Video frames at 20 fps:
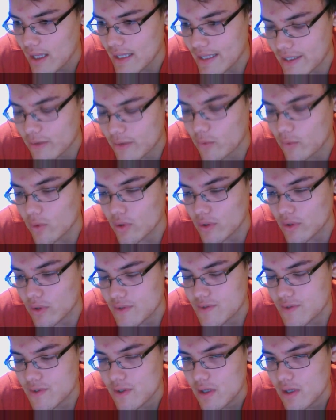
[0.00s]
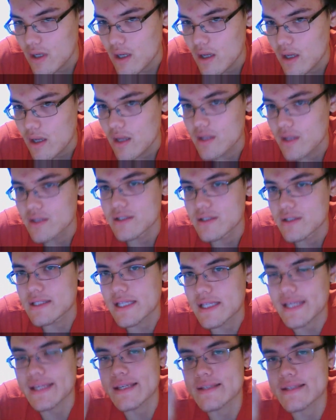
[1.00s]
equals
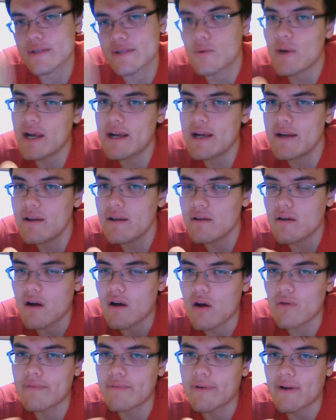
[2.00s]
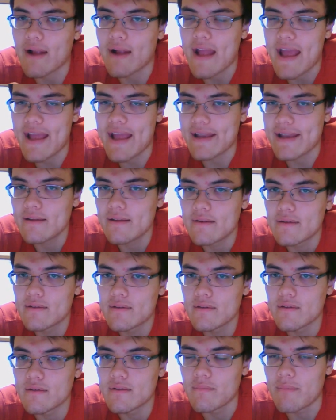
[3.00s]
t squared over n
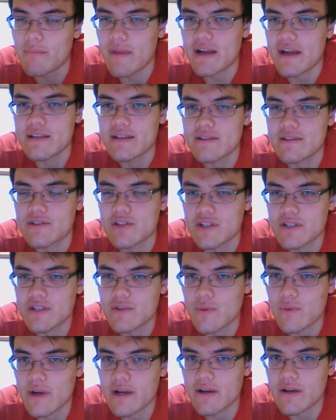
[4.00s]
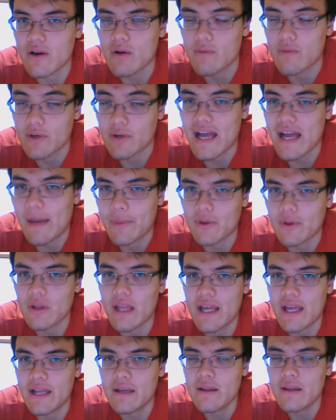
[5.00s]
minus g squared over capital
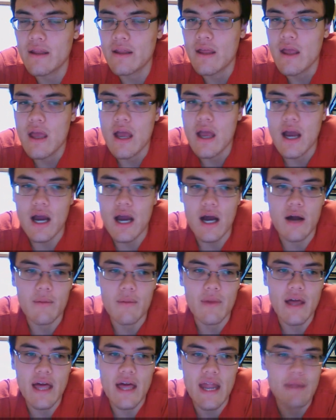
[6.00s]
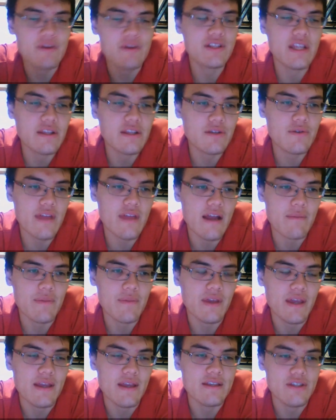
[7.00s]
N. And I'm just telling you that
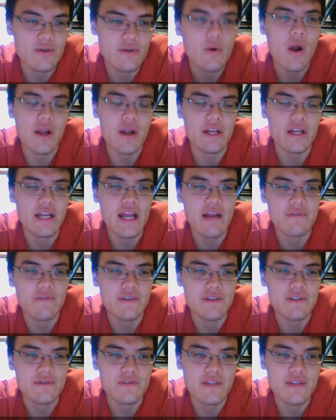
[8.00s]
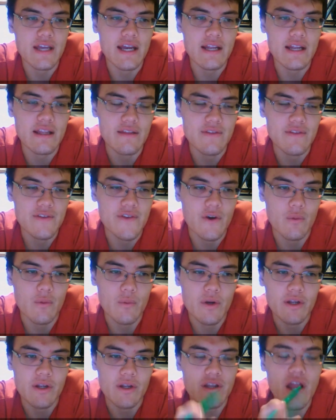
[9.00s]
because you are going to have to use that in this
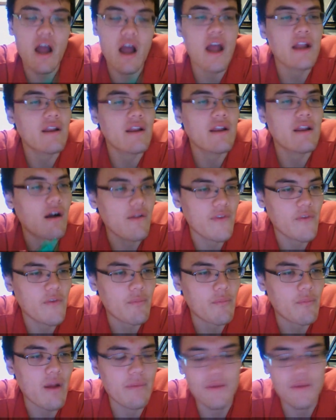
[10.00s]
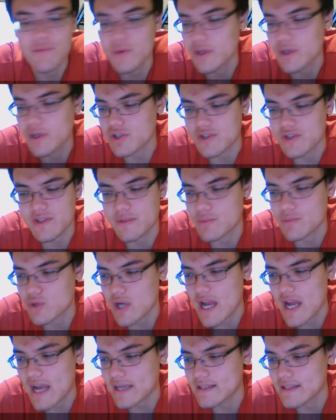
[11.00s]
homework. Not on this problem. You can just
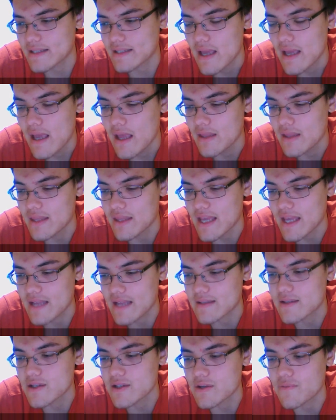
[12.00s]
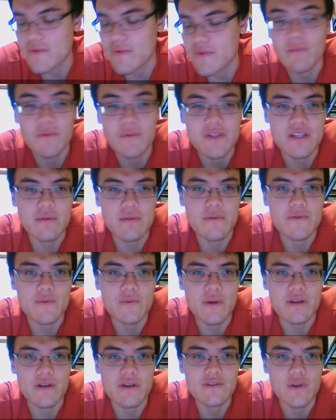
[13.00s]
subtract the answer you found for sum of
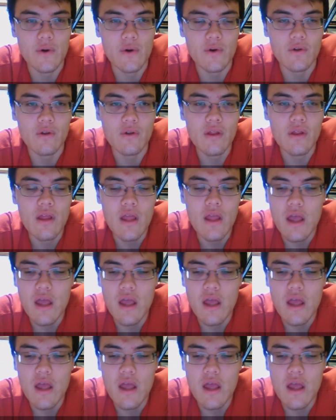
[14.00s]
squares total,